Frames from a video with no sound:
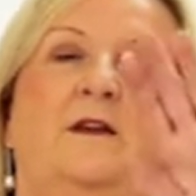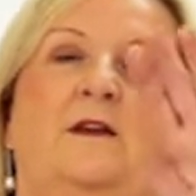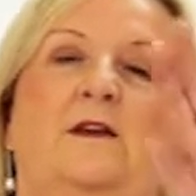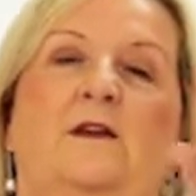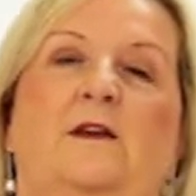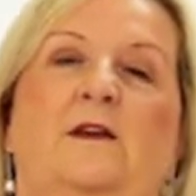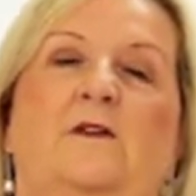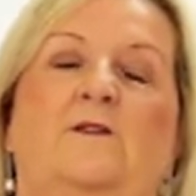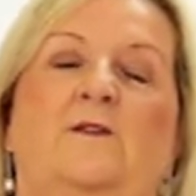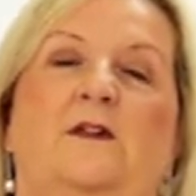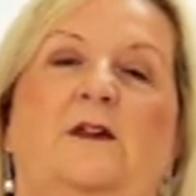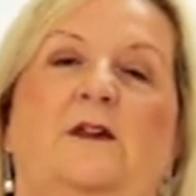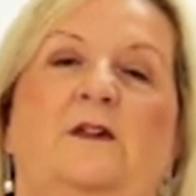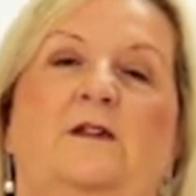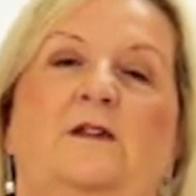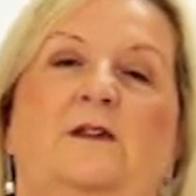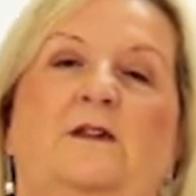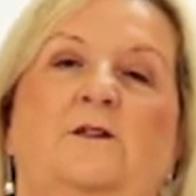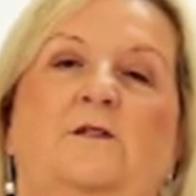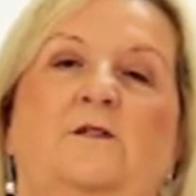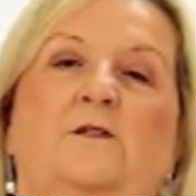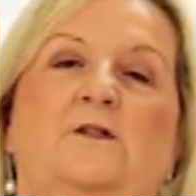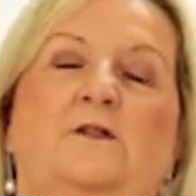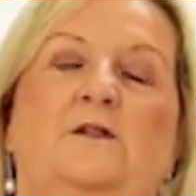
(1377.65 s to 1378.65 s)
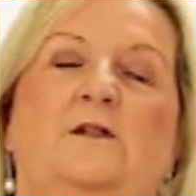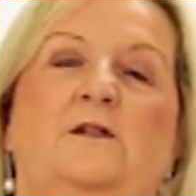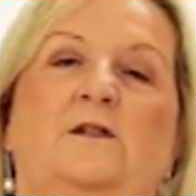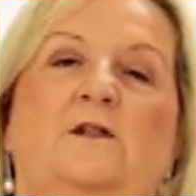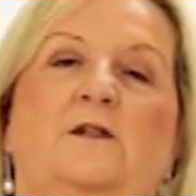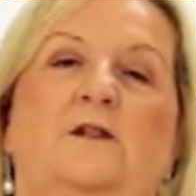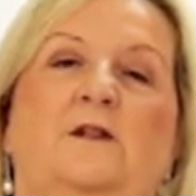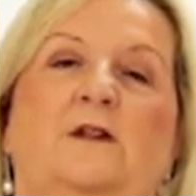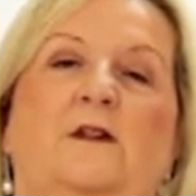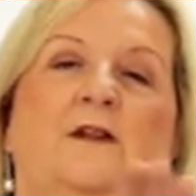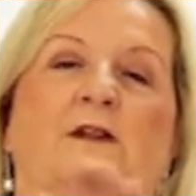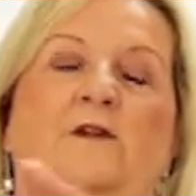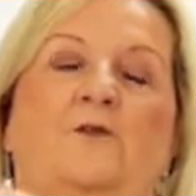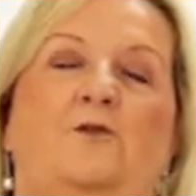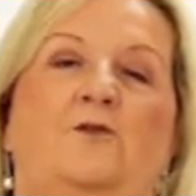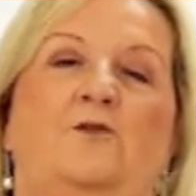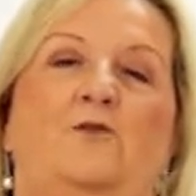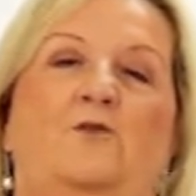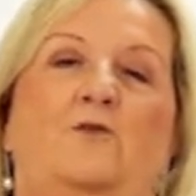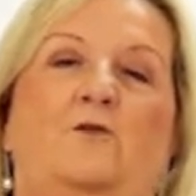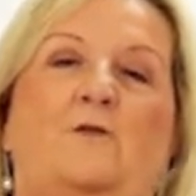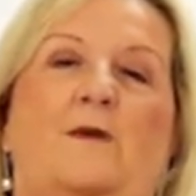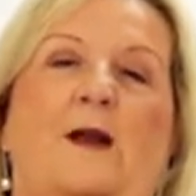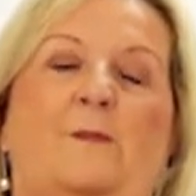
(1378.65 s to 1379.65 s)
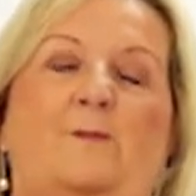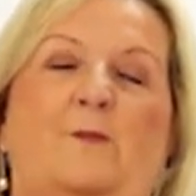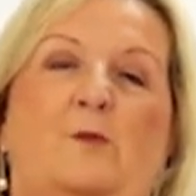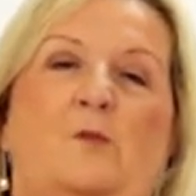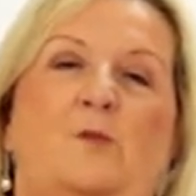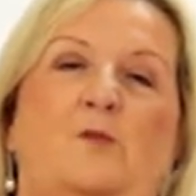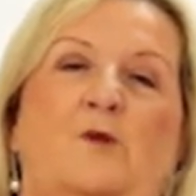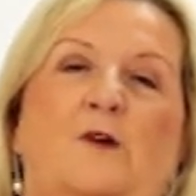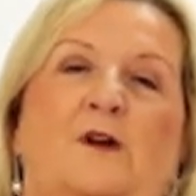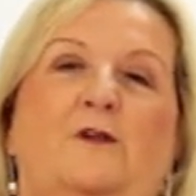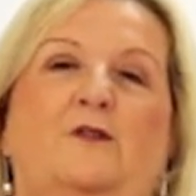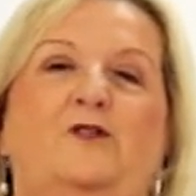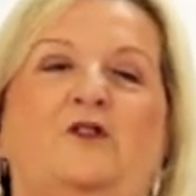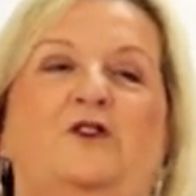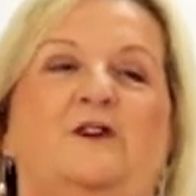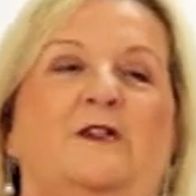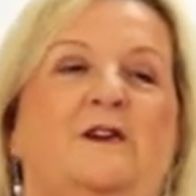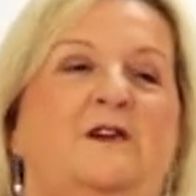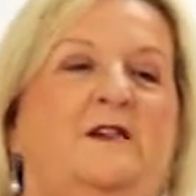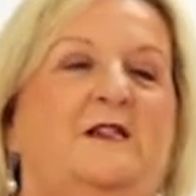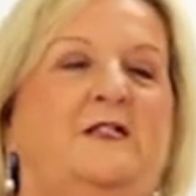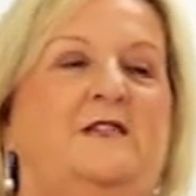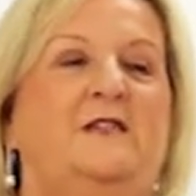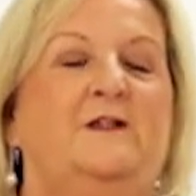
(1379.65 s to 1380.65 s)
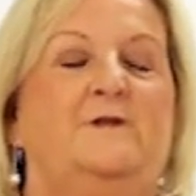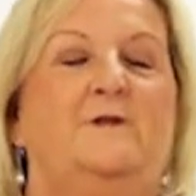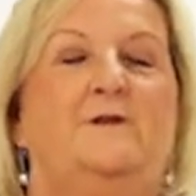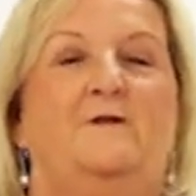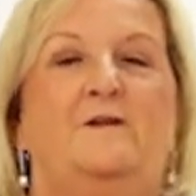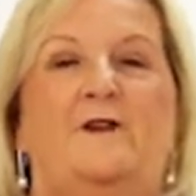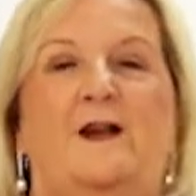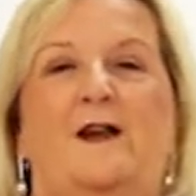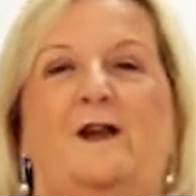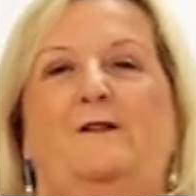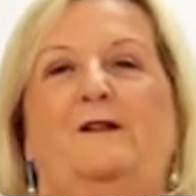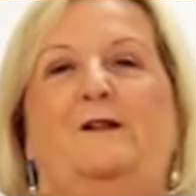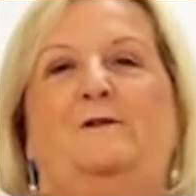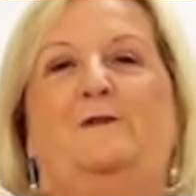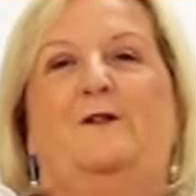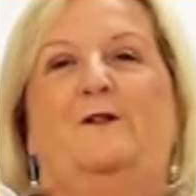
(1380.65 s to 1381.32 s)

left hand out, and wrap them around you. You did very,